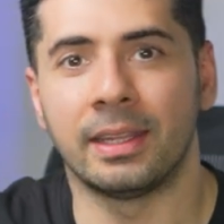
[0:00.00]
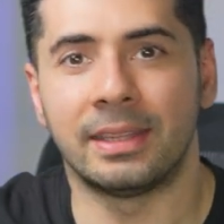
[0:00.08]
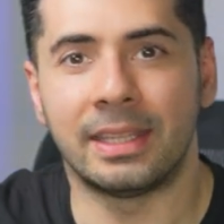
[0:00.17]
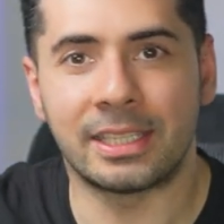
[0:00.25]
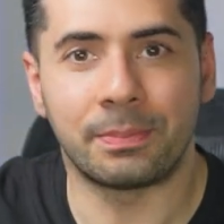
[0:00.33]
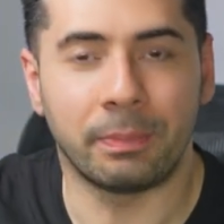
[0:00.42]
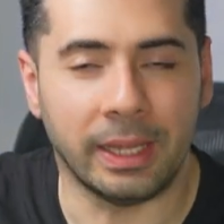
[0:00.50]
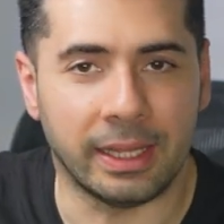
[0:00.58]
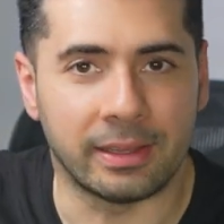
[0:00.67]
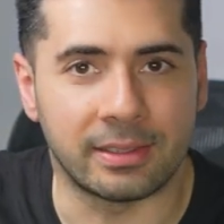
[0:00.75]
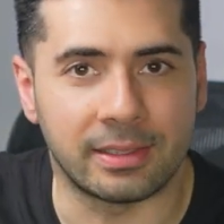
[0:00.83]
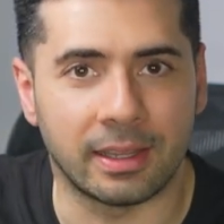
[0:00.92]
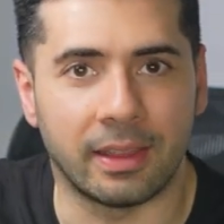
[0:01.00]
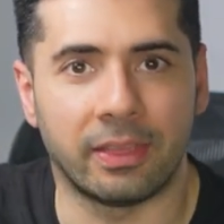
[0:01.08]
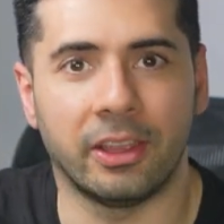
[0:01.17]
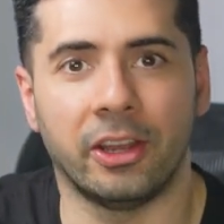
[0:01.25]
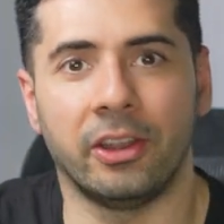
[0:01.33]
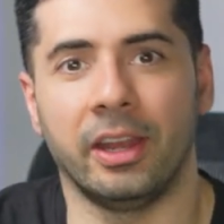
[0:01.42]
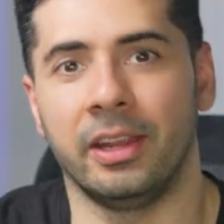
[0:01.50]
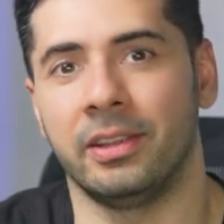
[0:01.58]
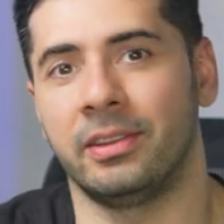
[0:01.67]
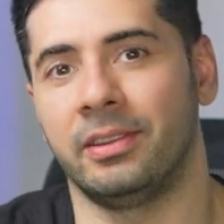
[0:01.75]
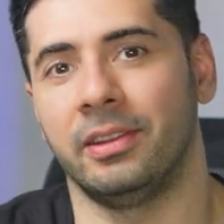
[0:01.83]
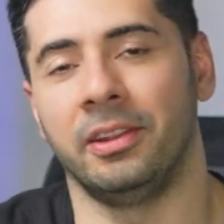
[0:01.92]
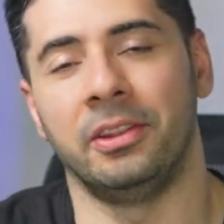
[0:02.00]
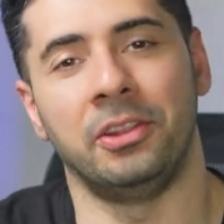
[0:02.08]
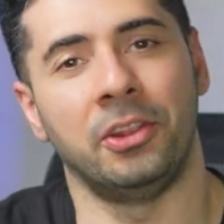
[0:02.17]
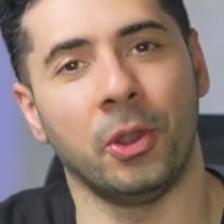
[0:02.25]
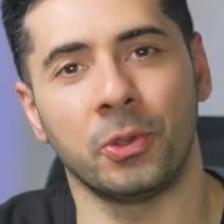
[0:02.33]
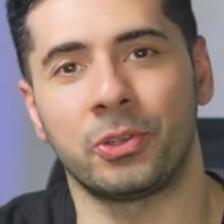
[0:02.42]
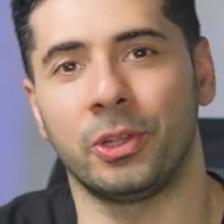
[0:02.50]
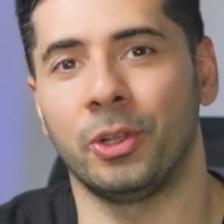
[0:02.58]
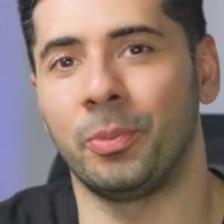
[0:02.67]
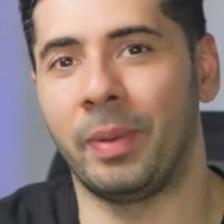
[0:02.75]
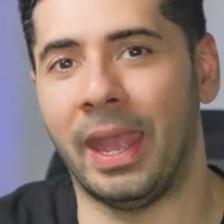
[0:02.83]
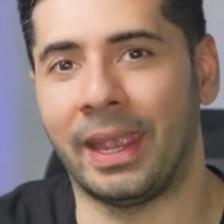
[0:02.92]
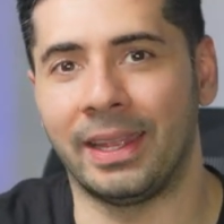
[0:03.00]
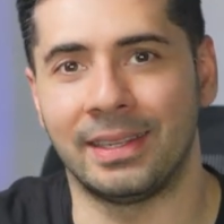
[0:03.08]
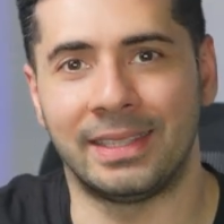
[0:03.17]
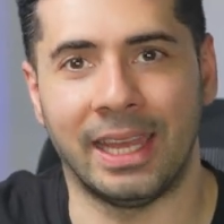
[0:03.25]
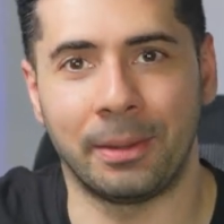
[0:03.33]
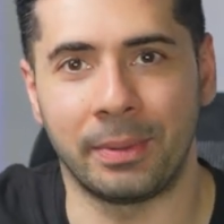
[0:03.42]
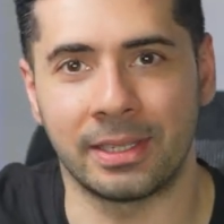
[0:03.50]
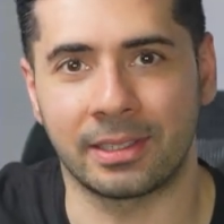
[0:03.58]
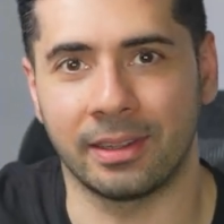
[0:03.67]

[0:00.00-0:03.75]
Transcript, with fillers: This means there is no slow back in database